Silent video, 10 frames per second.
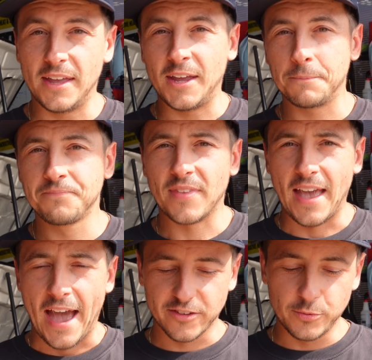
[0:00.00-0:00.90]
being,
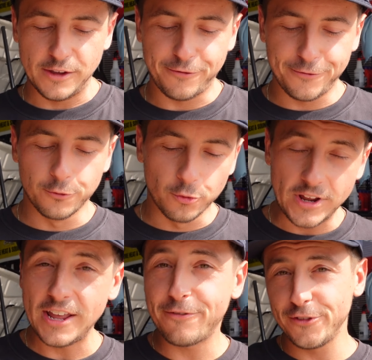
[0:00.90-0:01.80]
as we
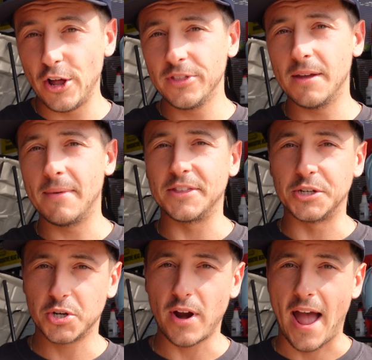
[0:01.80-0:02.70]
reflowed them at the
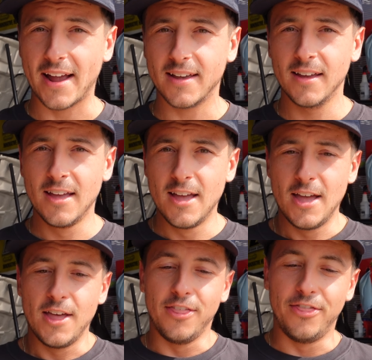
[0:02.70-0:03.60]
track,
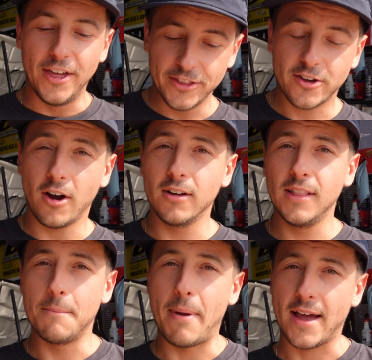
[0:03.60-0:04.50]
then the car
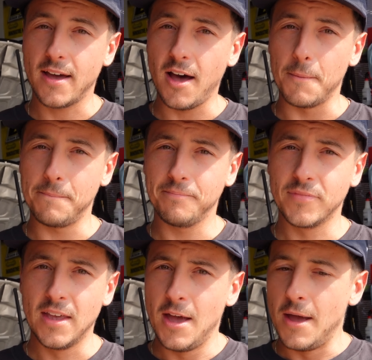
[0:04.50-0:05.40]
lit back up.
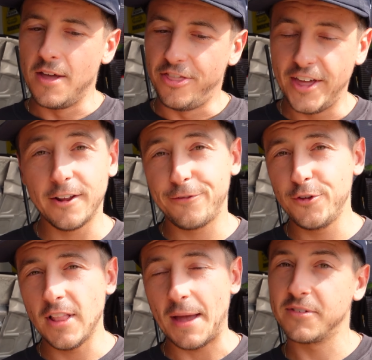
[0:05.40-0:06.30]
Then a
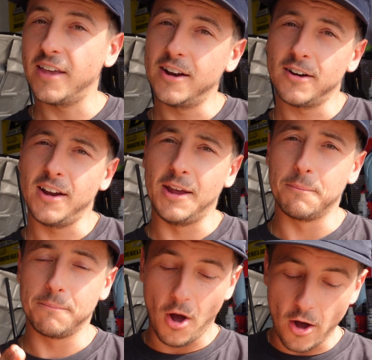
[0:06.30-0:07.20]
few laps later, it
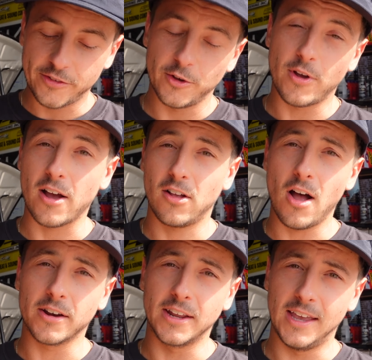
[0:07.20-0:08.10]
also got
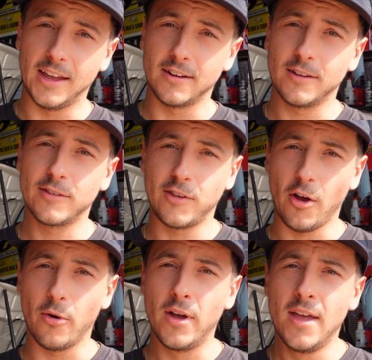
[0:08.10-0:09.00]
clogged again.
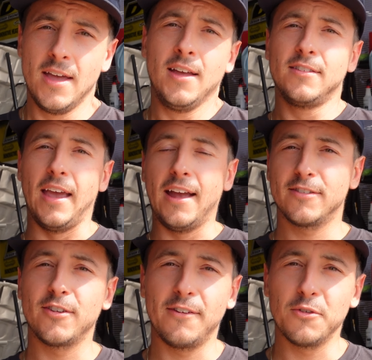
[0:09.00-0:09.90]
So, to
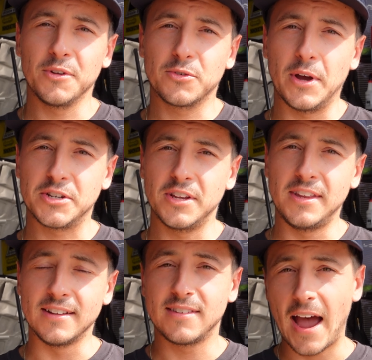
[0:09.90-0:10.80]
answer everyone's question,
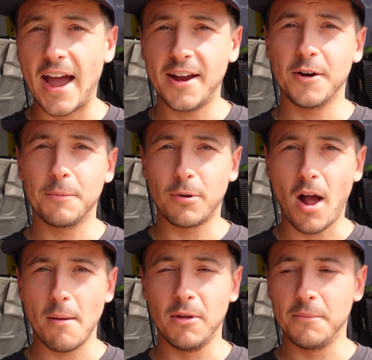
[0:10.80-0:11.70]
the entire
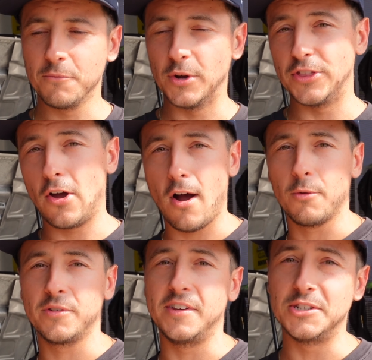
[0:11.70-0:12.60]
problem with the car
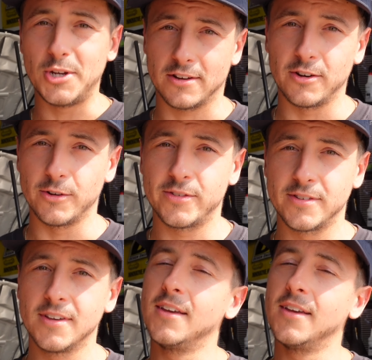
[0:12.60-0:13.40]
was the injectors.